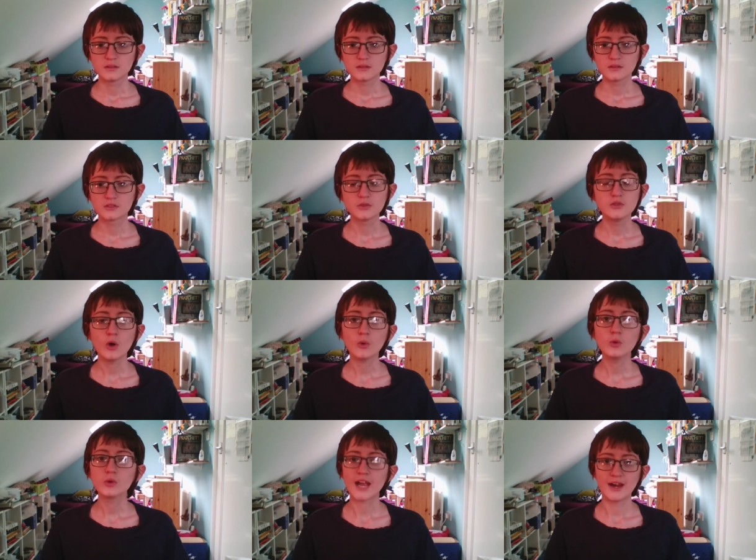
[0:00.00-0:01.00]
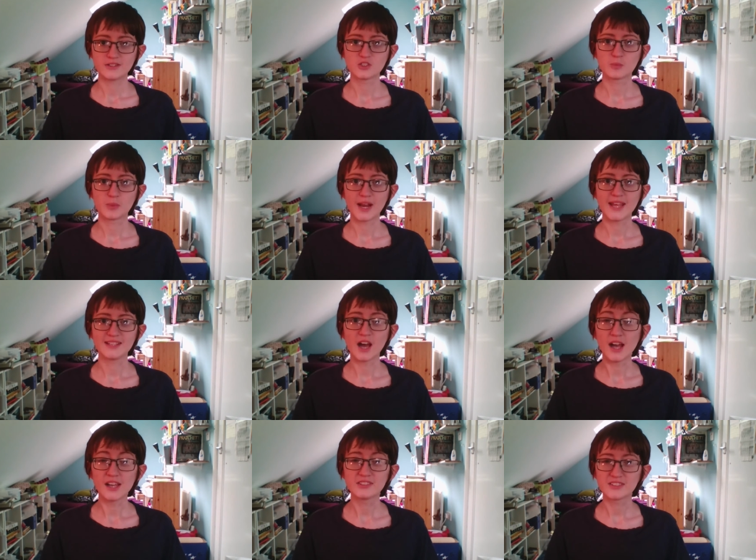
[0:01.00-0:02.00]
So not all characters playing
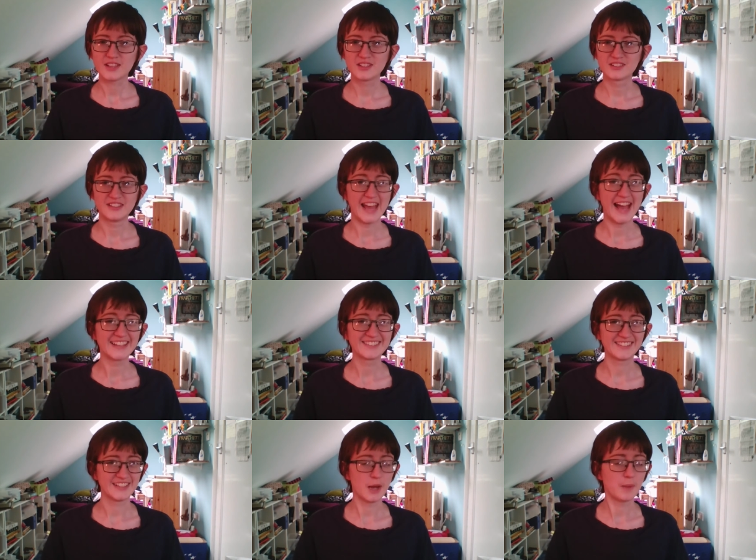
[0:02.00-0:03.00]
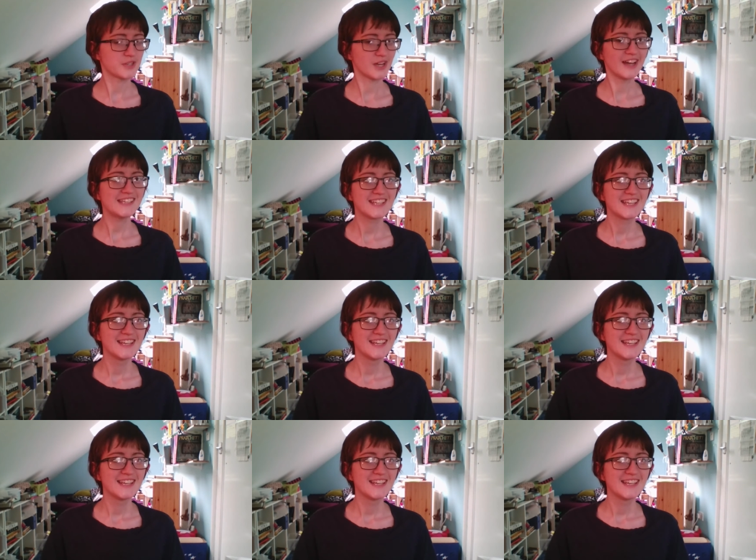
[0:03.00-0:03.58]
high status are nasty and uptight.